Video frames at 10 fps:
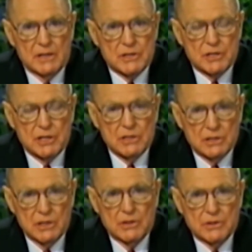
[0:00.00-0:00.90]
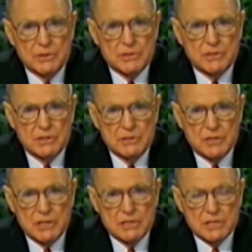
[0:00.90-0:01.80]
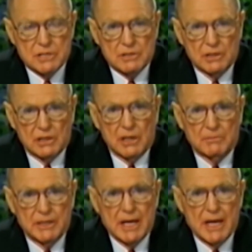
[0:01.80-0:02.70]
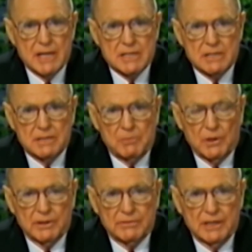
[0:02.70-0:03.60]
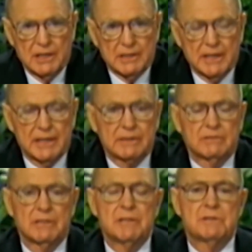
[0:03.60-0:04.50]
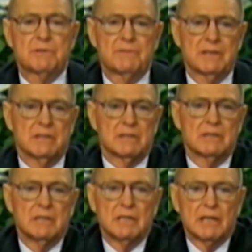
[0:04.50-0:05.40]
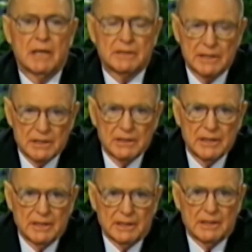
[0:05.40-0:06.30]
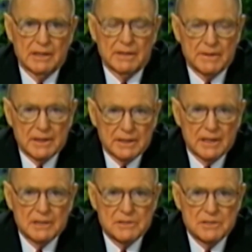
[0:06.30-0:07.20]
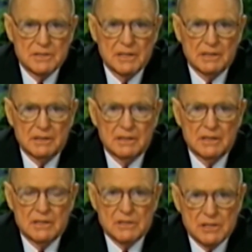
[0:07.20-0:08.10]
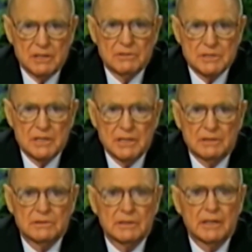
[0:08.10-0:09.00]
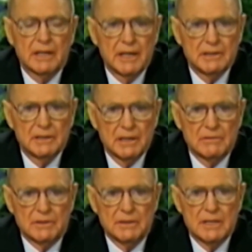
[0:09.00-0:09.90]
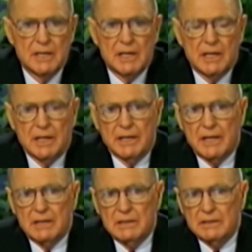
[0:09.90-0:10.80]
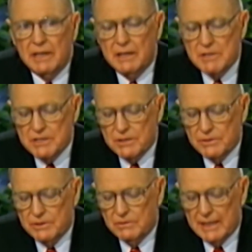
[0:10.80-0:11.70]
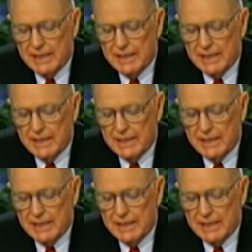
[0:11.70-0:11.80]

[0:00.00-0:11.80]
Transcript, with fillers: She used Jesus' garment as a point of contact to release her faith and get her healing. And thank God she did. She was healed and delivered. Now, now let me show you